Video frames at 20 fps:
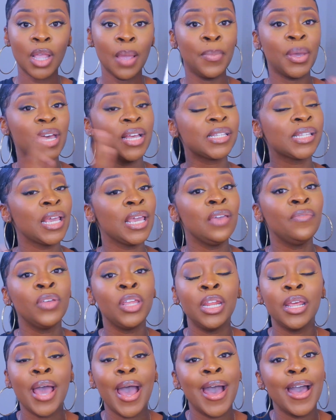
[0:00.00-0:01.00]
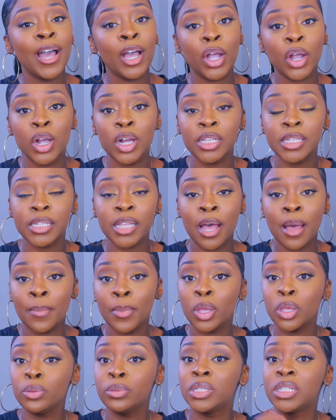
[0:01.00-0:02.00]
Because even in hot girl
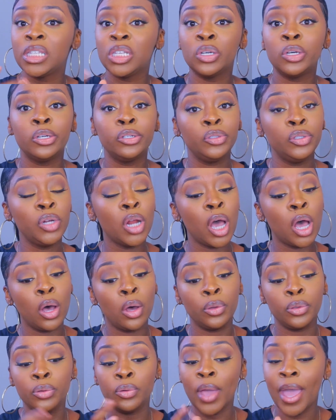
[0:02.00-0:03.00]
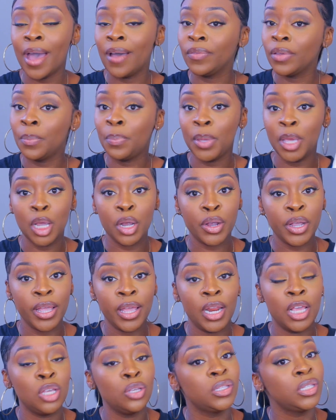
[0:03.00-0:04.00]
summer, you still, you know, you have your
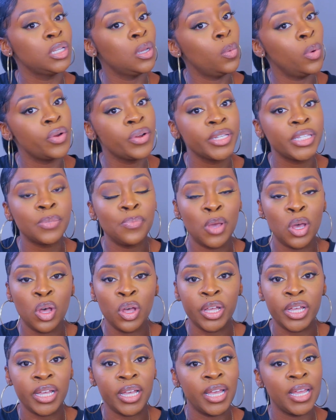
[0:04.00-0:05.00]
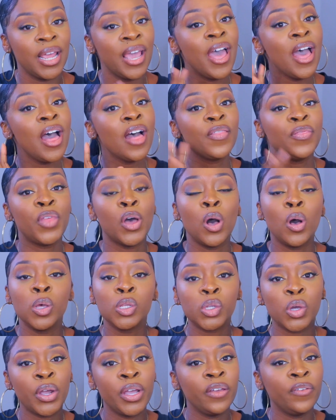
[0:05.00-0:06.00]
period and you still want to smell good.
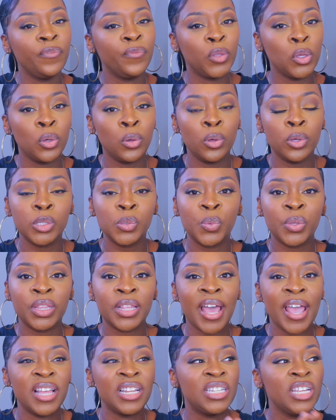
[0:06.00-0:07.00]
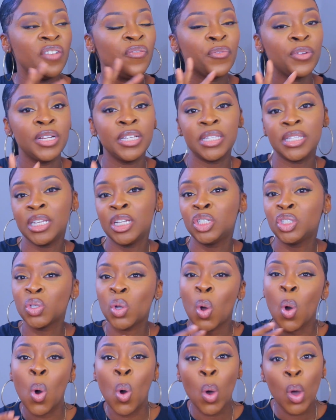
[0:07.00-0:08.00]
Those are infused with like different
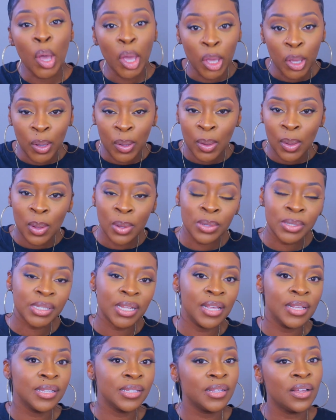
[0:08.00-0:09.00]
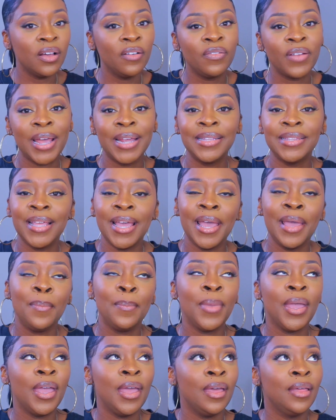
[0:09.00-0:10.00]
essential oils and stuff like
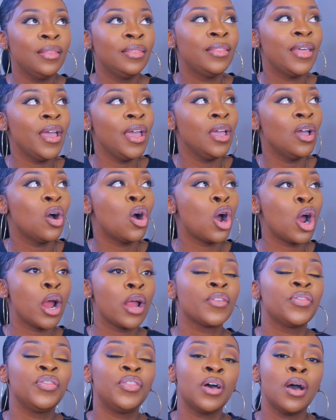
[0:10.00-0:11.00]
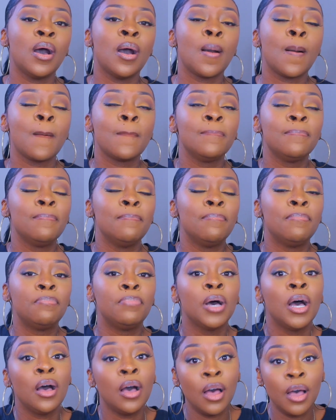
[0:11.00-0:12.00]
that, man. They are the
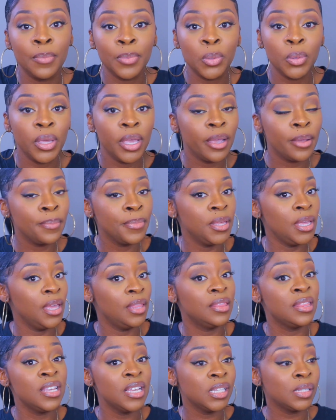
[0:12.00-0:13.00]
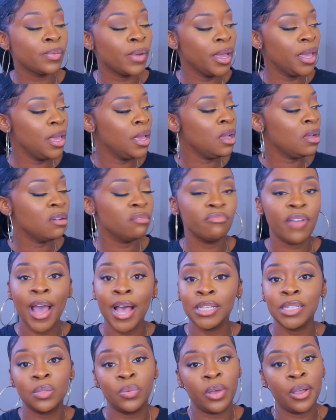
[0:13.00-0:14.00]
bomb. You hear me? And this right here,
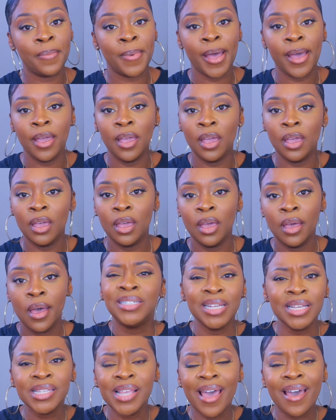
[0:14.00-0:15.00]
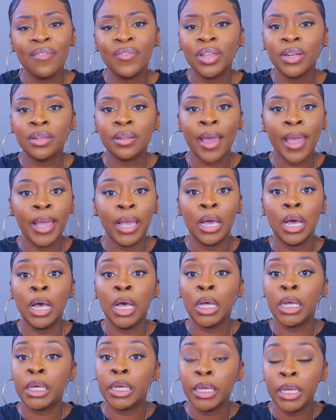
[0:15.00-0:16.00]
I swear by it. Just having like
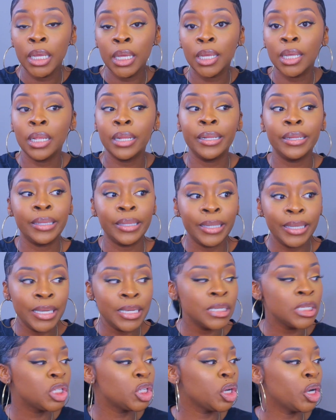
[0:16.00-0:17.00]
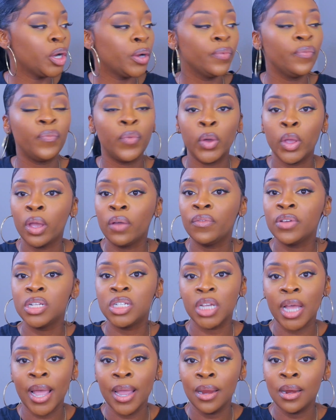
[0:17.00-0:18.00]
a good cleanser for your
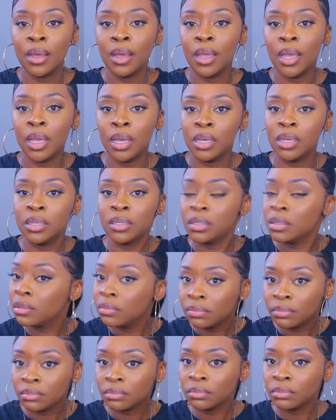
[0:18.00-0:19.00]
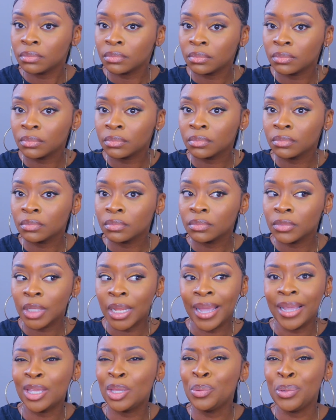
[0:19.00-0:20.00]
vagina is
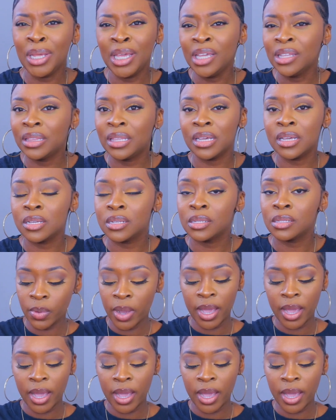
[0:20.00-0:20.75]
like, you need this.